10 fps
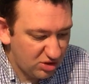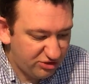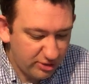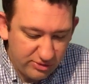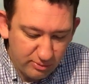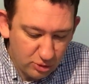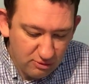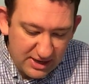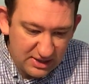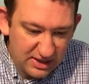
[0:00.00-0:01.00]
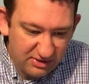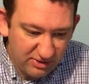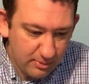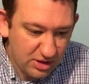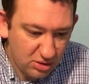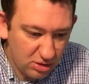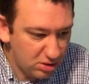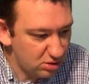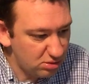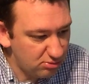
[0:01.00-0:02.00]
So some great lists. I mean,
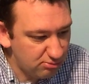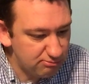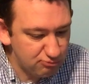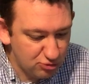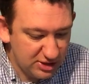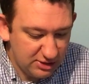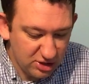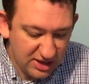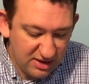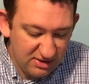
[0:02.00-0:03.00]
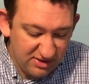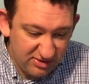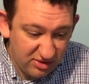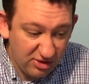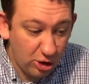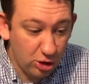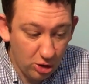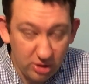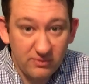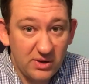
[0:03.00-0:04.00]
really looking at this, there's a
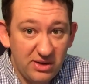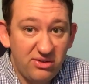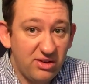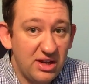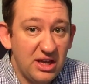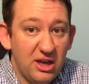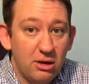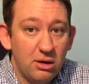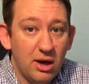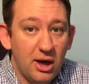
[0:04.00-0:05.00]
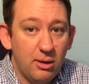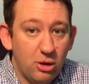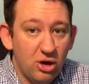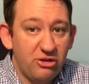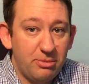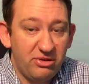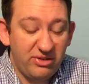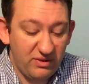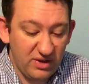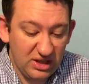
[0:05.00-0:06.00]
lot of lists in here, a lot of
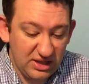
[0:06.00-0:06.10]
specific